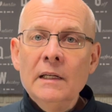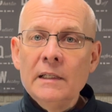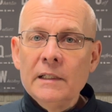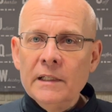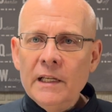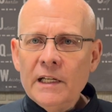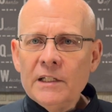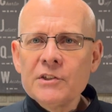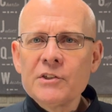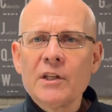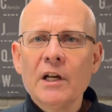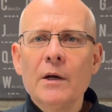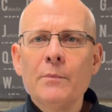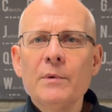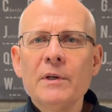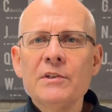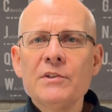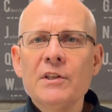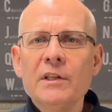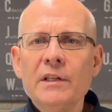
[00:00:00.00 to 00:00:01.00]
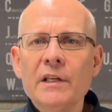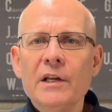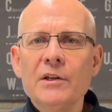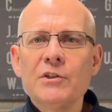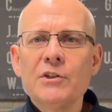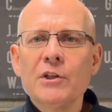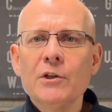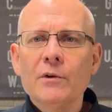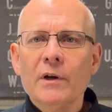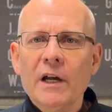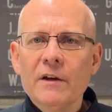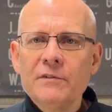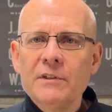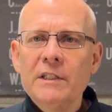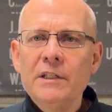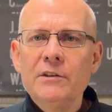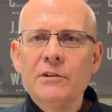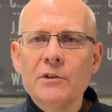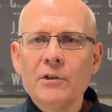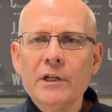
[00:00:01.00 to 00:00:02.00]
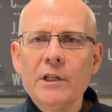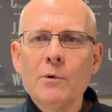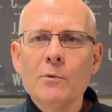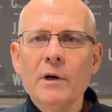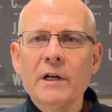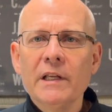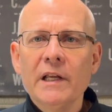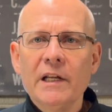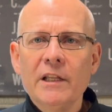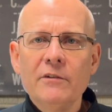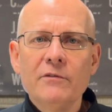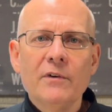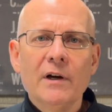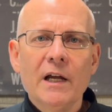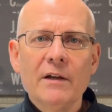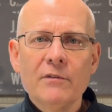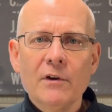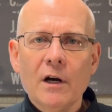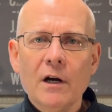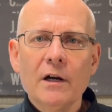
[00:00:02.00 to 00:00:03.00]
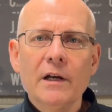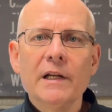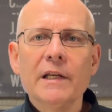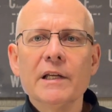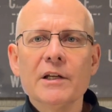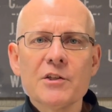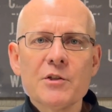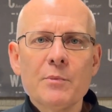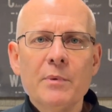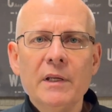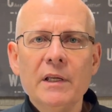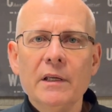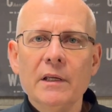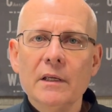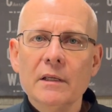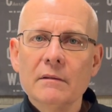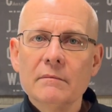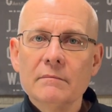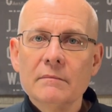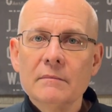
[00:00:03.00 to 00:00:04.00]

Next up is the Yaesu FT3185 RASP.